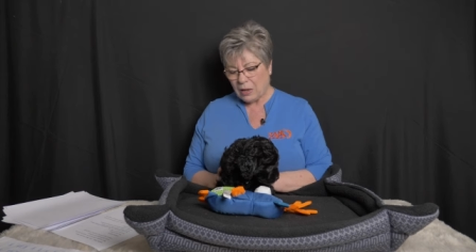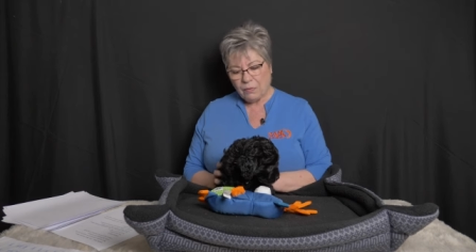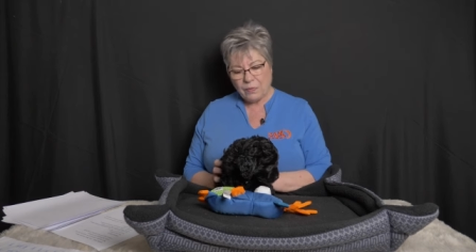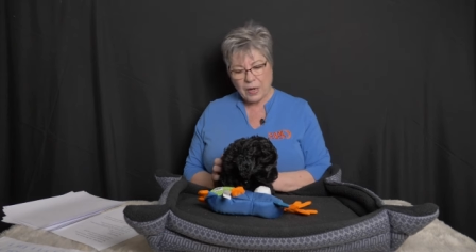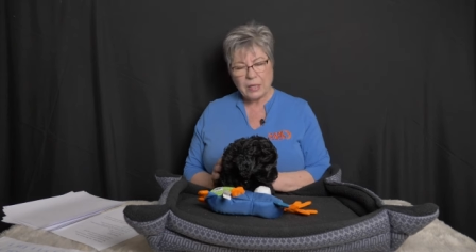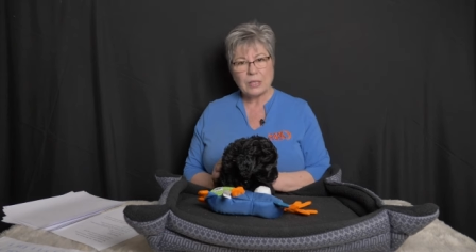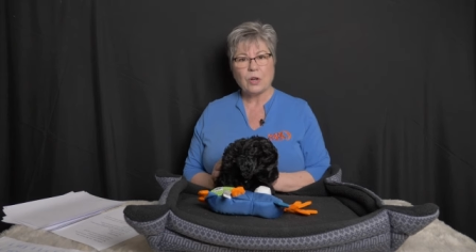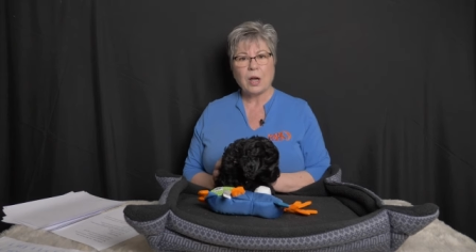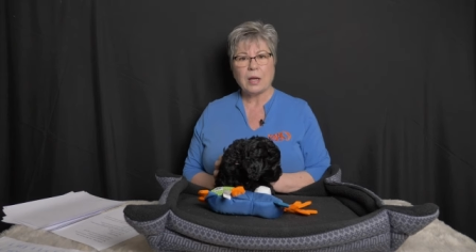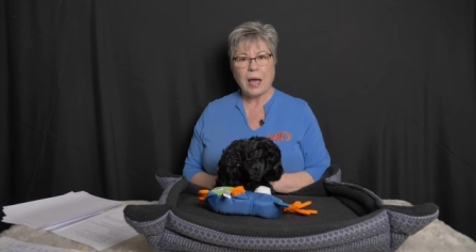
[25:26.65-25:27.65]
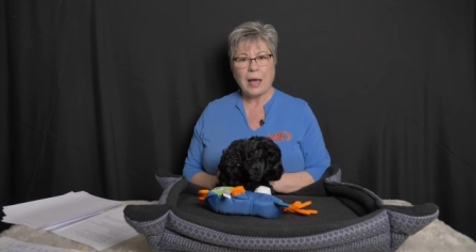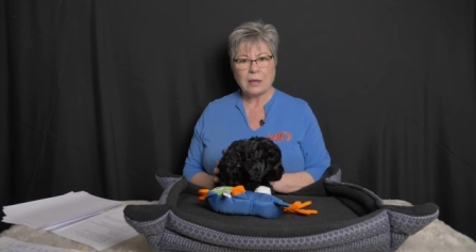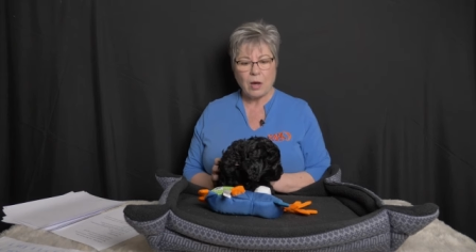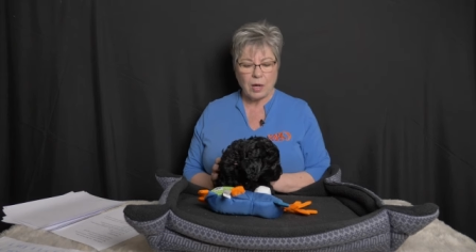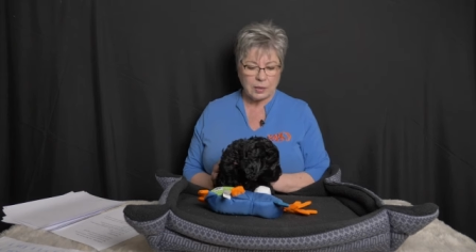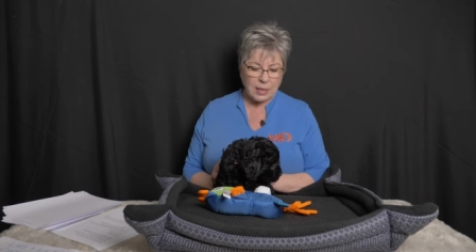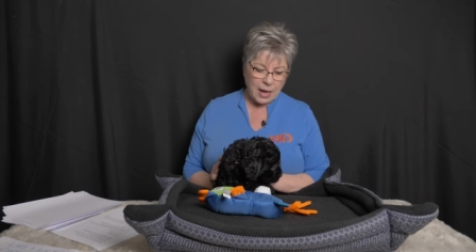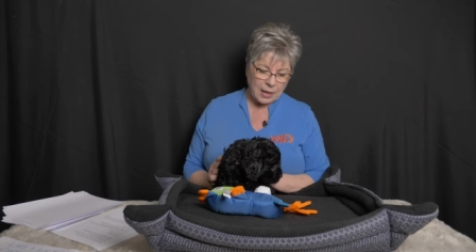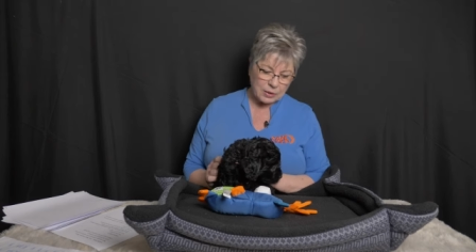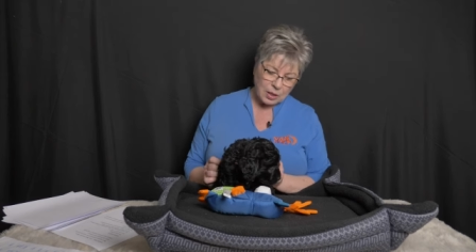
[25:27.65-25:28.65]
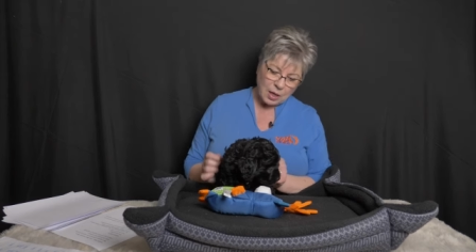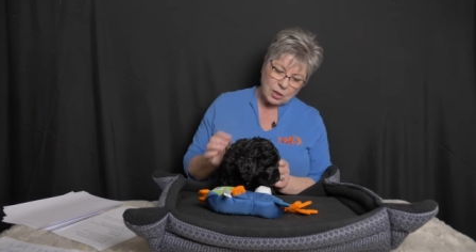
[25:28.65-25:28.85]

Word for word: Very strong eye contact.